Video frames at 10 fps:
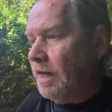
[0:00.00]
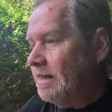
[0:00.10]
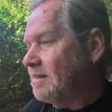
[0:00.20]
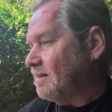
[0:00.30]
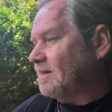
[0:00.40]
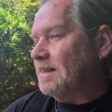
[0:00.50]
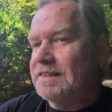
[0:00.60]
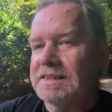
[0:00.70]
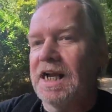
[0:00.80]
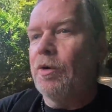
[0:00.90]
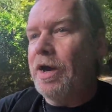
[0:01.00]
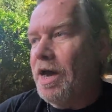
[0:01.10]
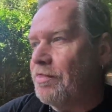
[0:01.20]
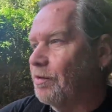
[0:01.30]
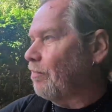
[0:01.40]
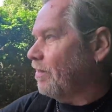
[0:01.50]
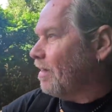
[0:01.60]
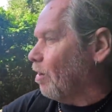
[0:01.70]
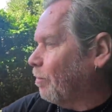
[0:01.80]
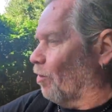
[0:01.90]
it does say slow here, so I
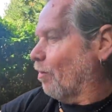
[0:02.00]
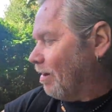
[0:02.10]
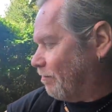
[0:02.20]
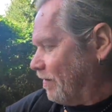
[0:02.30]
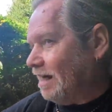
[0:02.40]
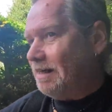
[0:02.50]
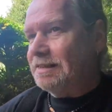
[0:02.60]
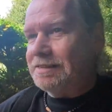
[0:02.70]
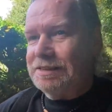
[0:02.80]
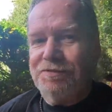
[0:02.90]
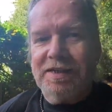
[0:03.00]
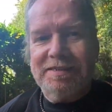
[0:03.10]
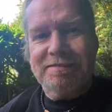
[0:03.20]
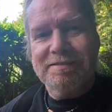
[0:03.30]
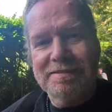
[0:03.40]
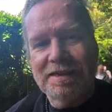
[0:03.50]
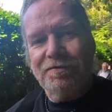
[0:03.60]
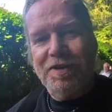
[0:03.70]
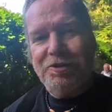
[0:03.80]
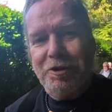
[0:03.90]
think that'll be alright for cars if
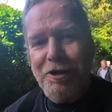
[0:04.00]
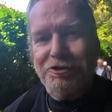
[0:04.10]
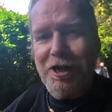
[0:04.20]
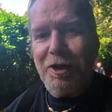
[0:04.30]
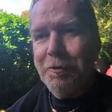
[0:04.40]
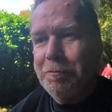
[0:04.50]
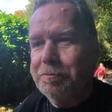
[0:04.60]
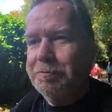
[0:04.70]
they do go slow.